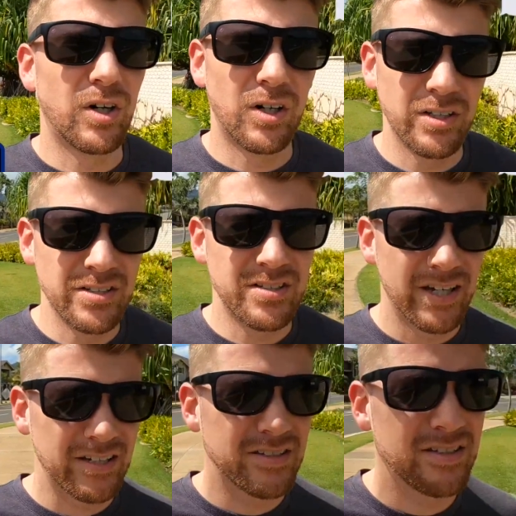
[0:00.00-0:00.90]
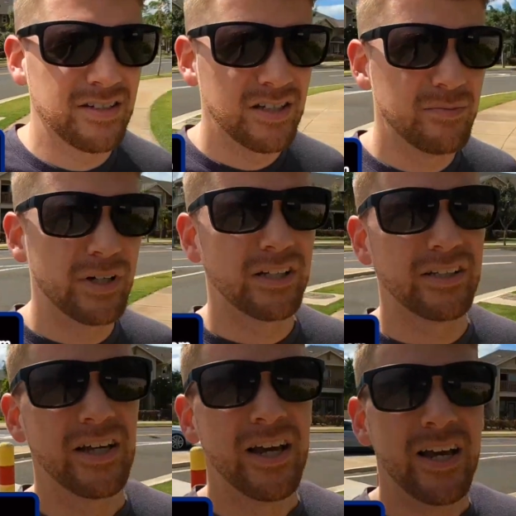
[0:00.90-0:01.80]
calling, texting,
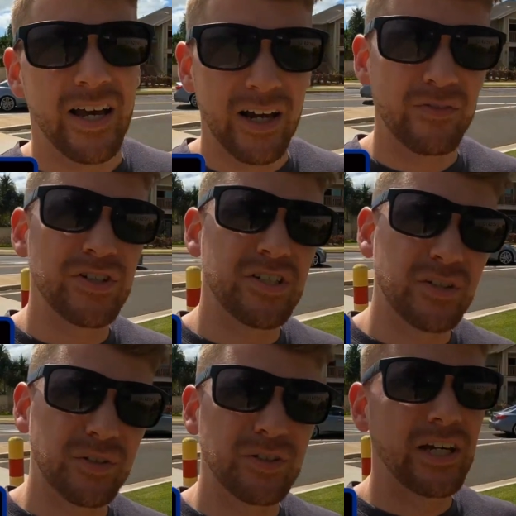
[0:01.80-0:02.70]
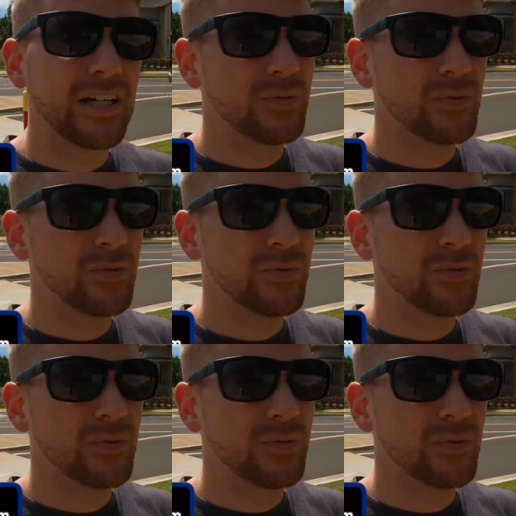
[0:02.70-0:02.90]
emailing every single day,